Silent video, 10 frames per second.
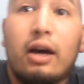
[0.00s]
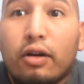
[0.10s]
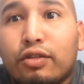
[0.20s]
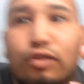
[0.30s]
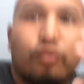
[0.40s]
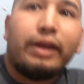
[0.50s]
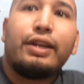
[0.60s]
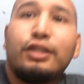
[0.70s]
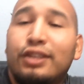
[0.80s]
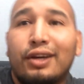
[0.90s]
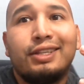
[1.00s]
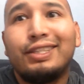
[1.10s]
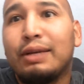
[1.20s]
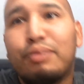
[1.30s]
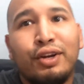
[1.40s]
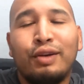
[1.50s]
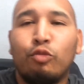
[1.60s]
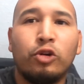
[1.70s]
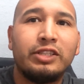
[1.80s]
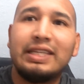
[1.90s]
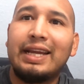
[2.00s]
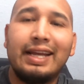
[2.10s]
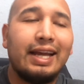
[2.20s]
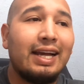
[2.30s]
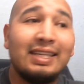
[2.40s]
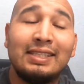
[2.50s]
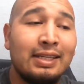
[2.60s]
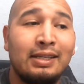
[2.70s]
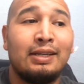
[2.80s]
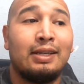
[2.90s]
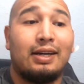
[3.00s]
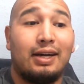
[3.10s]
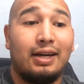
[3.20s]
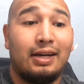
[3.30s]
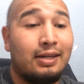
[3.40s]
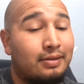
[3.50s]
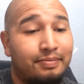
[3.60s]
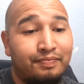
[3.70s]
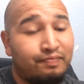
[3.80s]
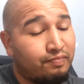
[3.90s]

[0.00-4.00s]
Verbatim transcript: now the Raiders honestly put in work today, guys. Uh,